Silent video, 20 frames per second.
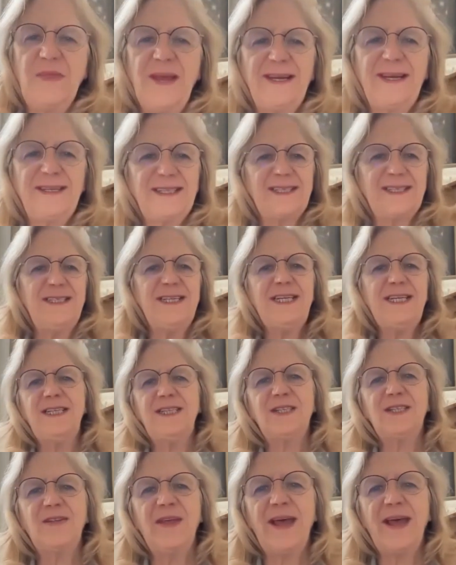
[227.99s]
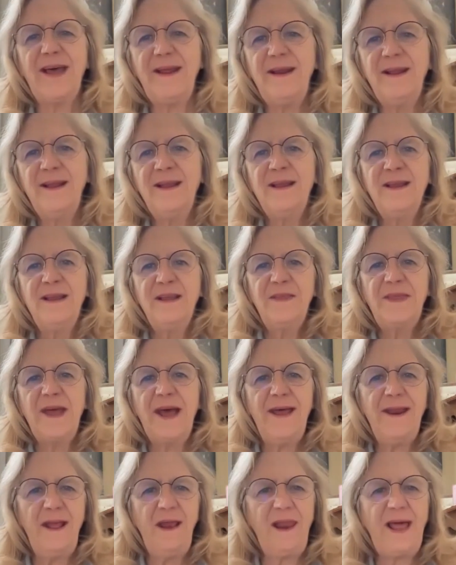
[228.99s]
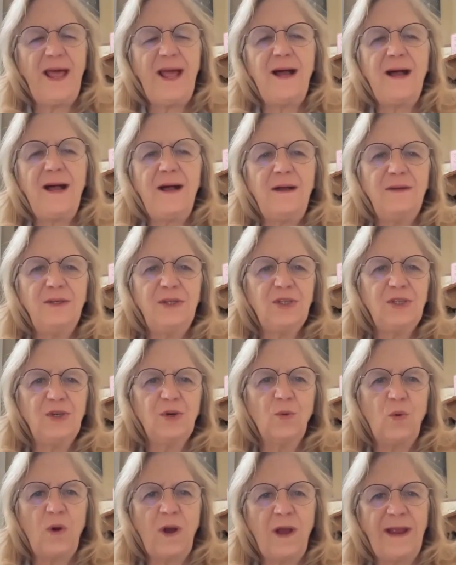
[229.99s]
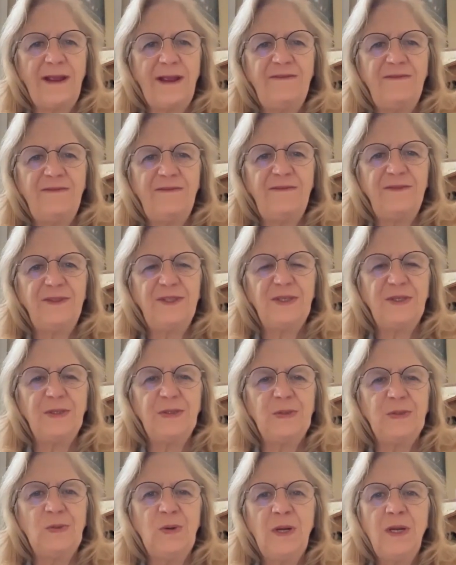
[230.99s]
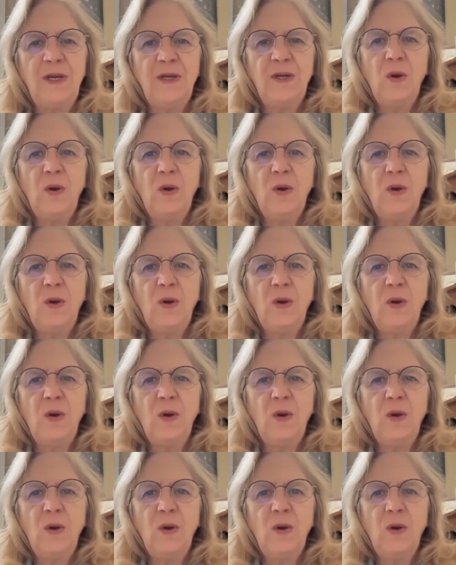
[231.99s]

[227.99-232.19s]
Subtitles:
that's neat. So that allows your wife to